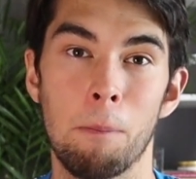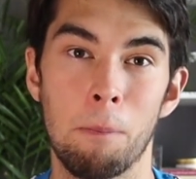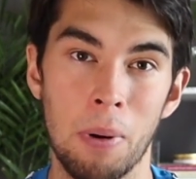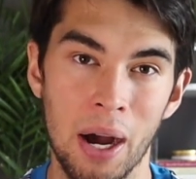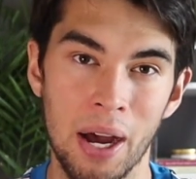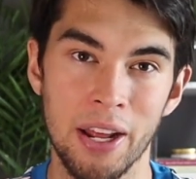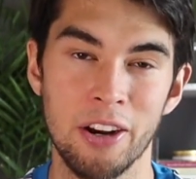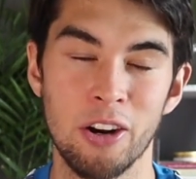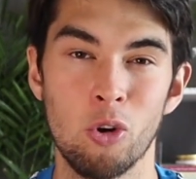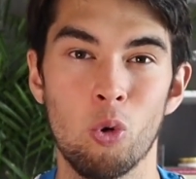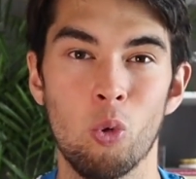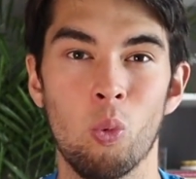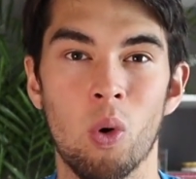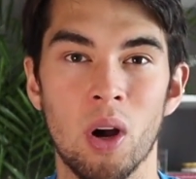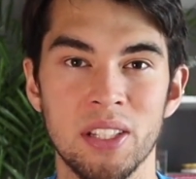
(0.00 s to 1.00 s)
But
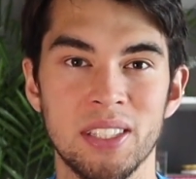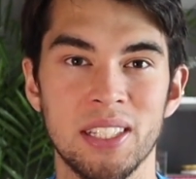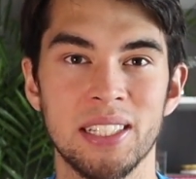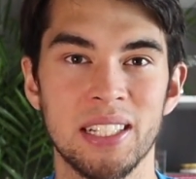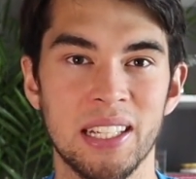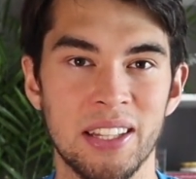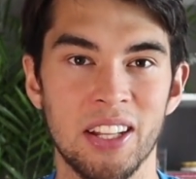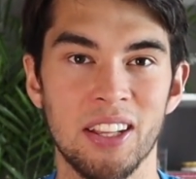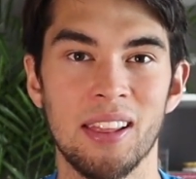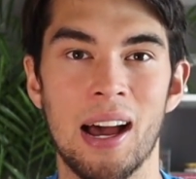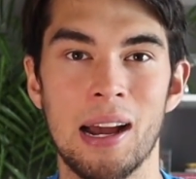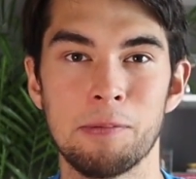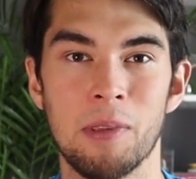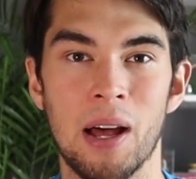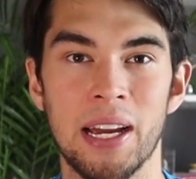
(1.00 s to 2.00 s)
once he's in the
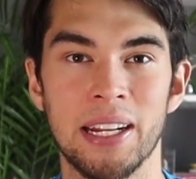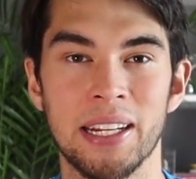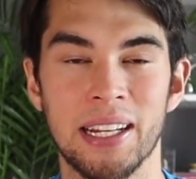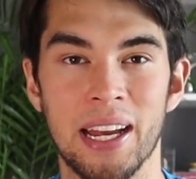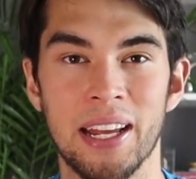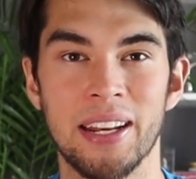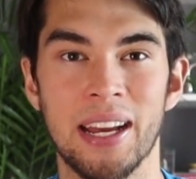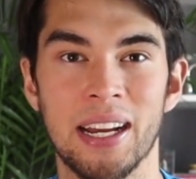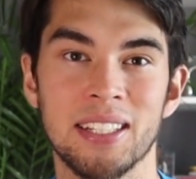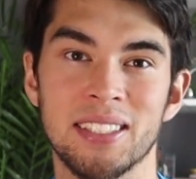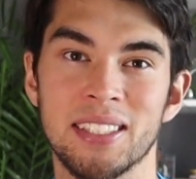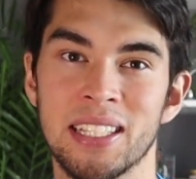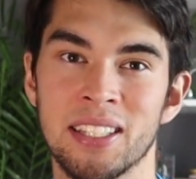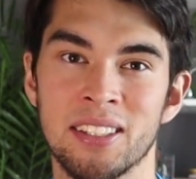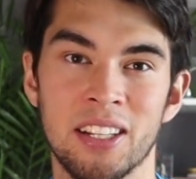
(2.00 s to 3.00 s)
limelight again next
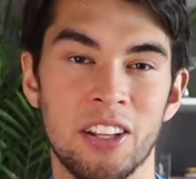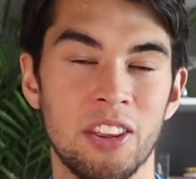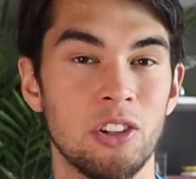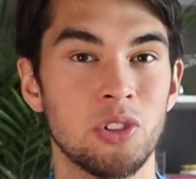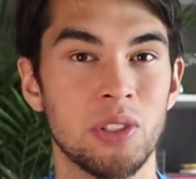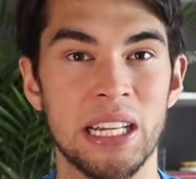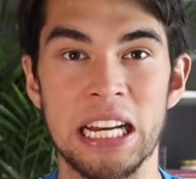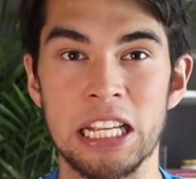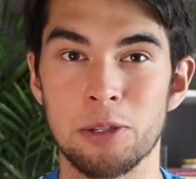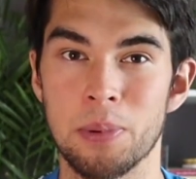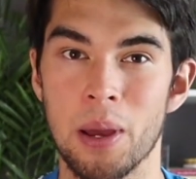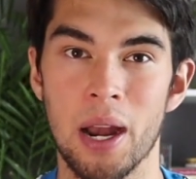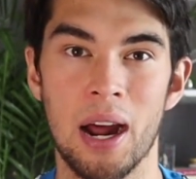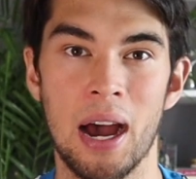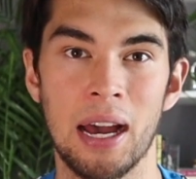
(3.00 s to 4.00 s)
season and those
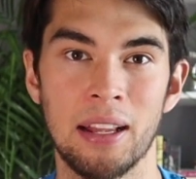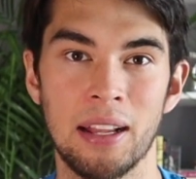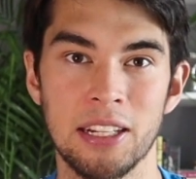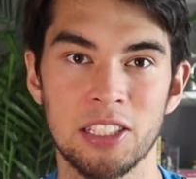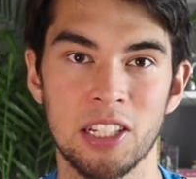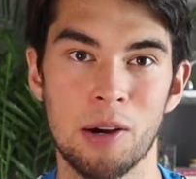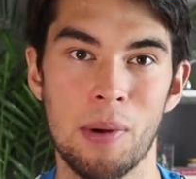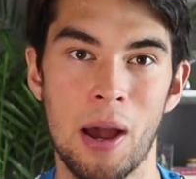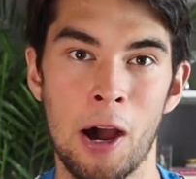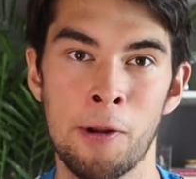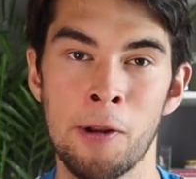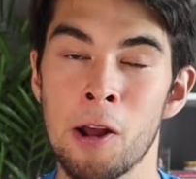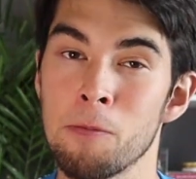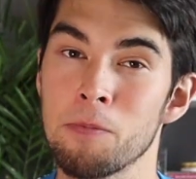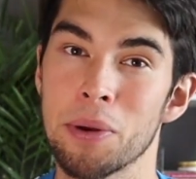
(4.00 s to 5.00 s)
ESPN highlights come
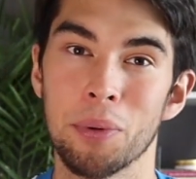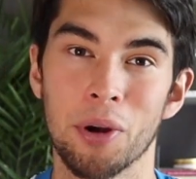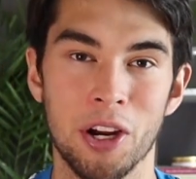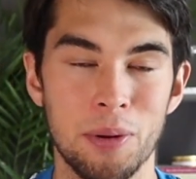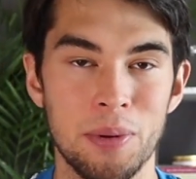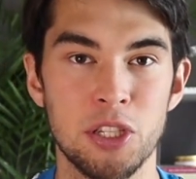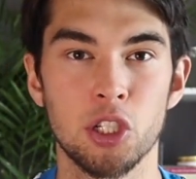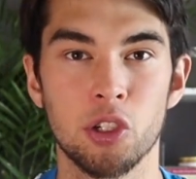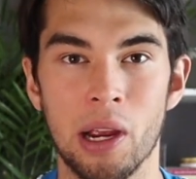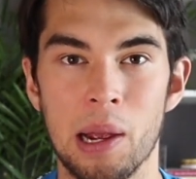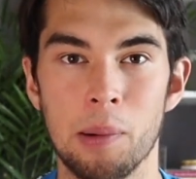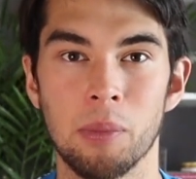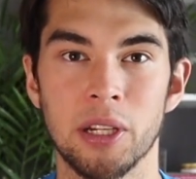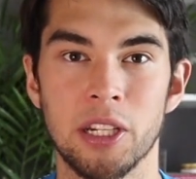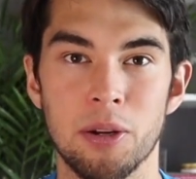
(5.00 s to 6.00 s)
out, people are going to be
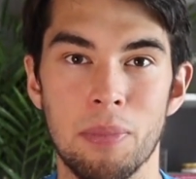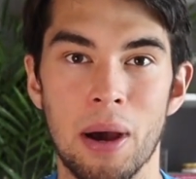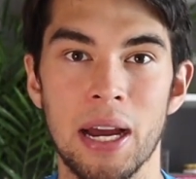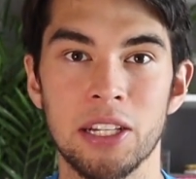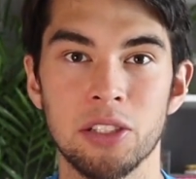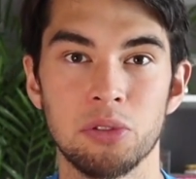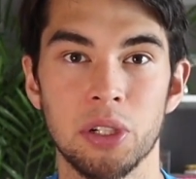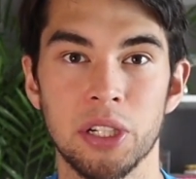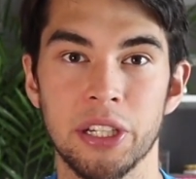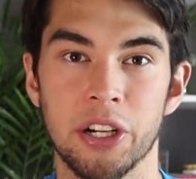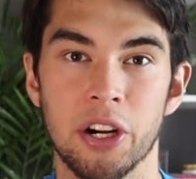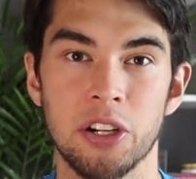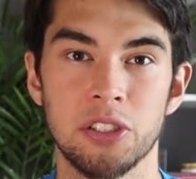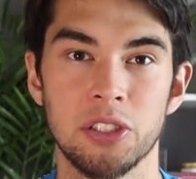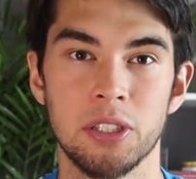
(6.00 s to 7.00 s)
scrambling to buy his rookie
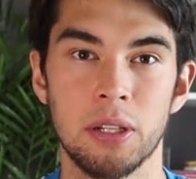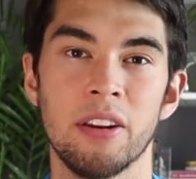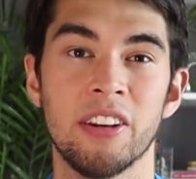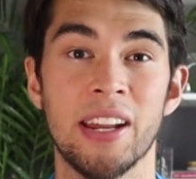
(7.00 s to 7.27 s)
cards.